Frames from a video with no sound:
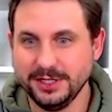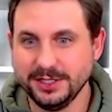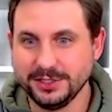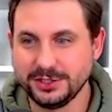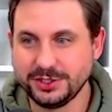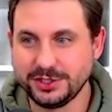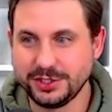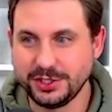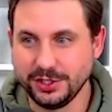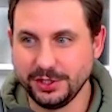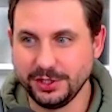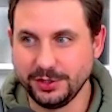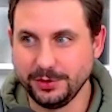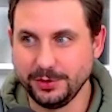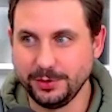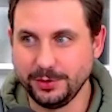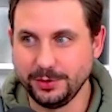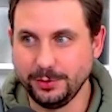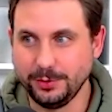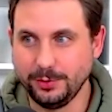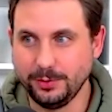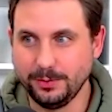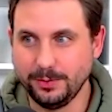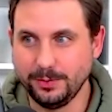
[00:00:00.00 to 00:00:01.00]

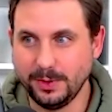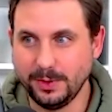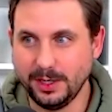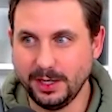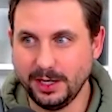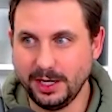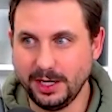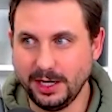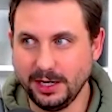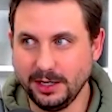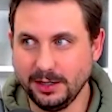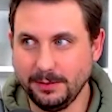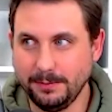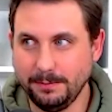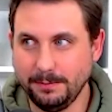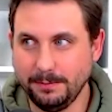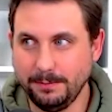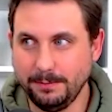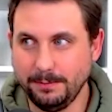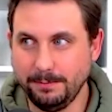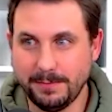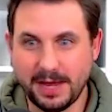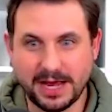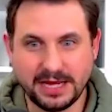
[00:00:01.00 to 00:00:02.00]
to
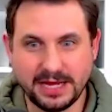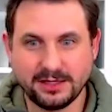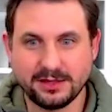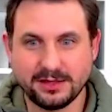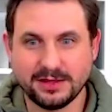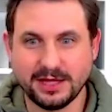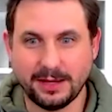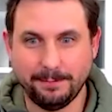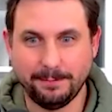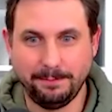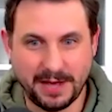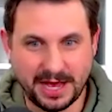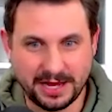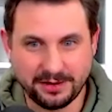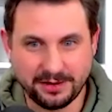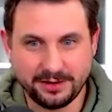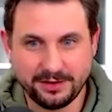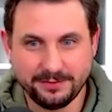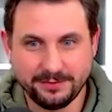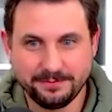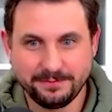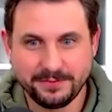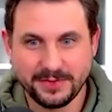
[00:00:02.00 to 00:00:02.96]
make that better.